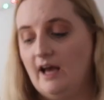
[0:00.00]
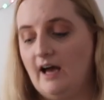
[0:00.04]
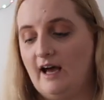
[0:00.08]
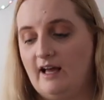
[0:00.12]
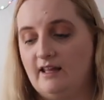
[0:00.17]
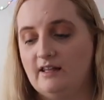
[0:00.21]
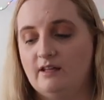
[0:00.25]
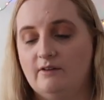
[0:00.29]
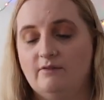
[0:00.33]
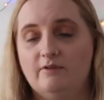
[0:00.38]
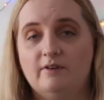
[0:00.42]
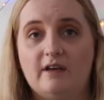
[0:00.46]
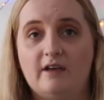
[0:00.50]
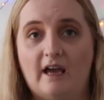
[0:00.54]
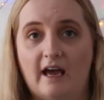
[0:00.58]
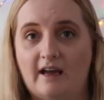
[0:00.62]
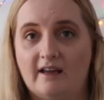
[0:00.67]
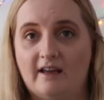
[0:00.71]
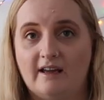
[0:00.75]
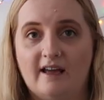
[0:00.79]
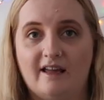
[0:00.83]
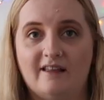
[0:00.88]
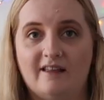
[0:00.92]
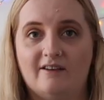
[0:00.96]
And if you
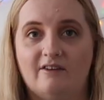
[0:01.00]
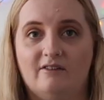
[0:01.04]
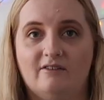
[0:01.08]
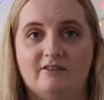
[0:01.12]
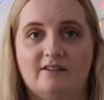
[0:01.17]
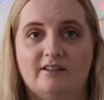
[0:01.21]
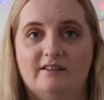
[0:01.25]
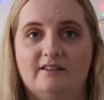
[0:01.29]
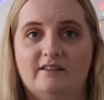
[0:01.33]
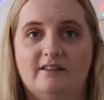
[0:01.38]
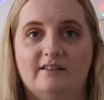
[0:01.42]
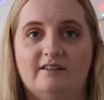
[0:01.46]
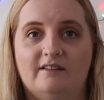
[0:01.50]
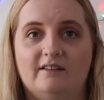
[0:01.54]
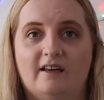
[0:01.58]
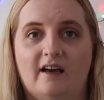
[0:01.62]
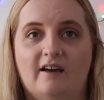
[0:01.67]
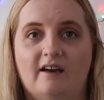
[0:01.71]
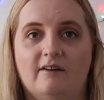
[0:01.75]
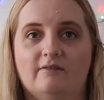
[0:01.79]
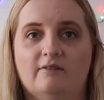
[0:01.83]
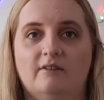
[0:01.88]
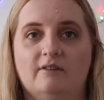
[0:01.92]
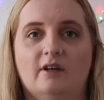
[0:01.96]
can get it on a
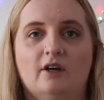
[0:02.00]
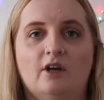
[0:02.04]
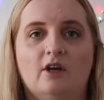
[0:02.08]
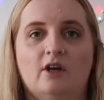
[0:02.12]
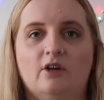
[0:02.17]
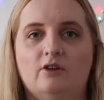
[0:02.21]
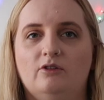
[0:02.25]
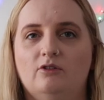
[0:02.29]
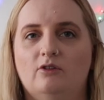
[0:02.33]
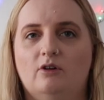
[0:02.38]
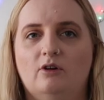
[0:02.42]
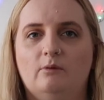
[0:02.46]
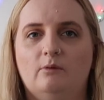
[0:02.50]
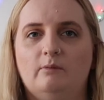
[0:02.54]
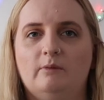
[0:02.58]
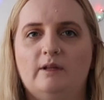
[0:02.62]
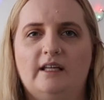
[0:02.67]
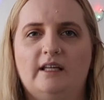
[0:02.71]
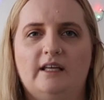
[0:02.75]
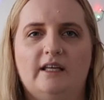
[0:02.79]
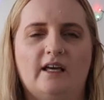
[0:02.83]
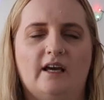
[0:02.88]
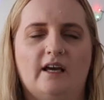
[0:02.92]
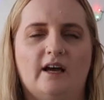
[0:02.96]
discount,
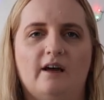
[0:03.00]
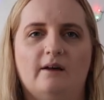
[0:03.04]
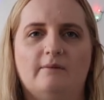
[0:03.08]
normally